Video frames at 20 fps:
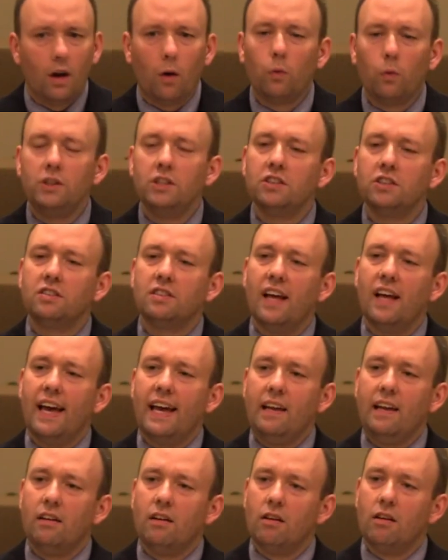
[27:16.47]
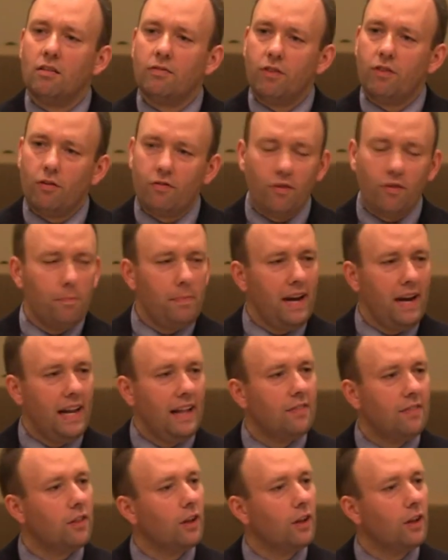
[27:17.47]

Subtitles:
we'll just say, for many,